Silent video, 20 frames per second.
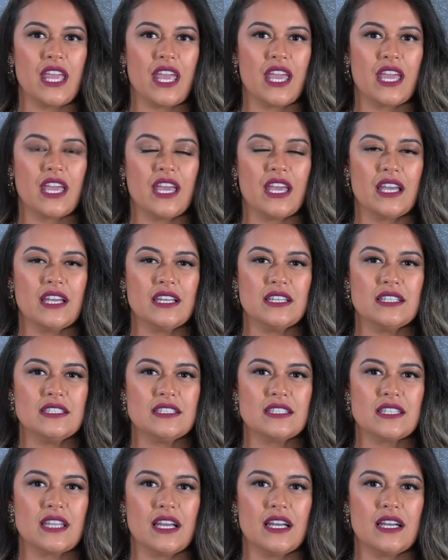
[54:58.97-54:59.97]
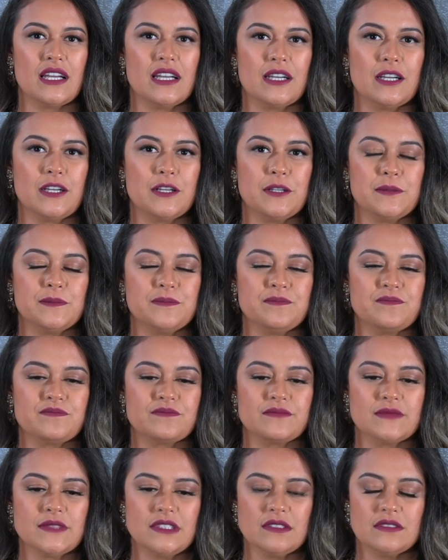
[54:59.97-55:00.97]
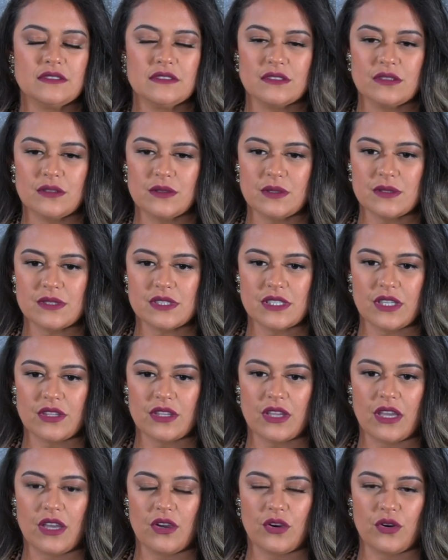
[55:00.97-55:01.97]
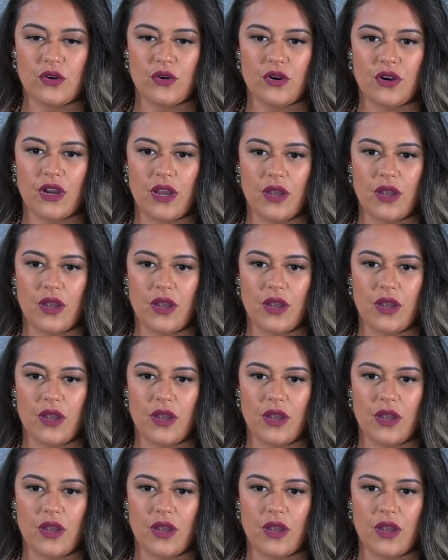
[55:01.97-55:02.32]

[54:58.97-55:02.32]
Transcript: and what was the other?